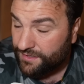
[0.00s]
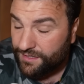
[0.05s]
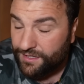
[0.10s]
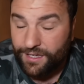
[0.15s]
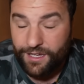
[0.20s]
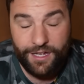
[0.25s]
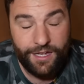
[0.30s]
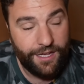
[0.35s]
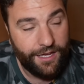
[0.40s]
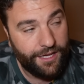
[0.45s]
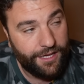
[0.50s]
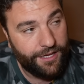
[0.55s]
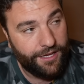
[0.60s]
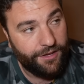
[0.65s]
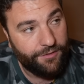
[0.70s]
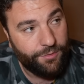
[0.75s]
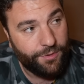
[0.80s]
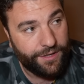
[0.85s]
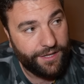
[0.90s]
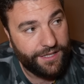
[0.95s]

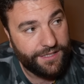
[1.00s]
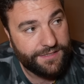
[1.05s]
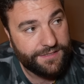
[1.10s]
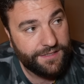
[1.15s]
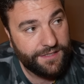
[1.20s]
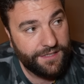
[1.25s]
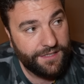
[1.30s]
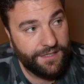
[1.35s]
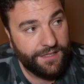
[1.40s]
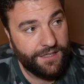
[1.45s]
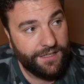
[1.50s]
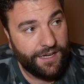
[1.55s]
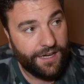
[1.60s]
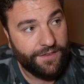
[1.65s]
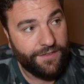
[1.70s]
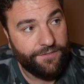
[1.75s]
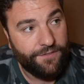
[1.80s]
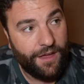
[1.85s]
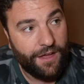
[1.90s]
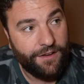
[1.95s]
of what it is.
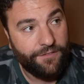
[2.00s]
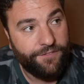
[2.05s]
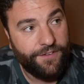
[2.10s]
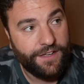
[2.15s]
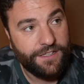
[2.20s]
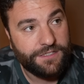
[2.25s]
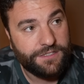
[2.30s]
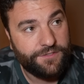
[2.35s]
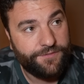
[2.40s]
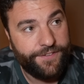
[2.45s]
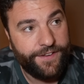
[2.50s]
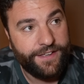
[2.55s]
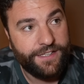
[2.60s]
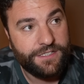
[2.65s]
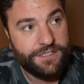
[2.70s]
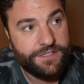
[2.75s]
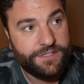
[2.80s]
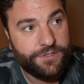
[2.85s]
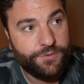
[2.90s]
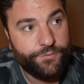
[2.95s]
And
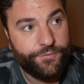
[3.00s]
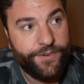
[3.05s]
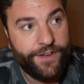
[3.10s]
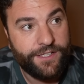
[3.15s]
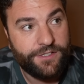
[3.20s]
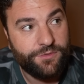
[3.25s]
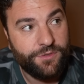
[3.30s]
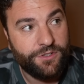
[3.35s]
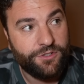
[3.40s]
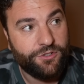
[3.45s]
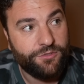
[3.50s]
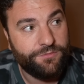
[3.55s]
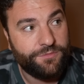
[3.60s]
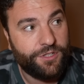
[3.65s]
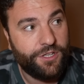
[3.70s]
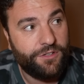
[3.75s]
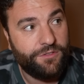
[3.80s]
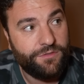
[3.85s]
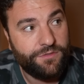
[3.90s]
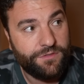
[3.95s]
things will come
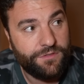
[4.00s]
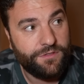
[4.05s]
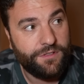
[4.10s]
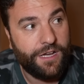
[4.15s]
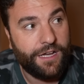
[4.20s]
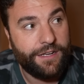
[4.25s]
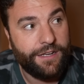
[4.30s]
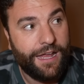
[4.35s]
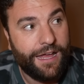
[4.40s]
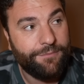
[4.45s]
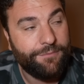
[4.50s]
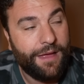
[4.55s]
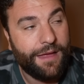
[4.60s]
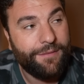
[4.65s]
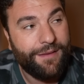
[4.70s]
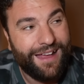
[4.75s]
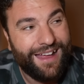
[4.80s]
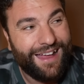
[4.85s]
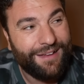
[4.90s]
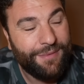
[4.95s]
too. And
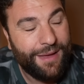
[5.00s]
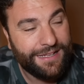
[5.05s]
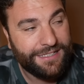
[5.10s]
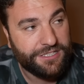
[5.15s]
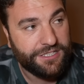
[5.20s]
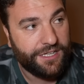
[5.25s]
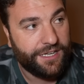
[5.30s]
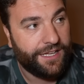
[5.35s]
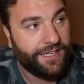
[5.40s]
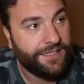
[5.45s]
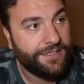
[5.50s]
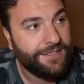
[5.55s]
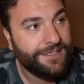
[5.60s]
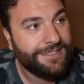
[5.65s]
I'm actually,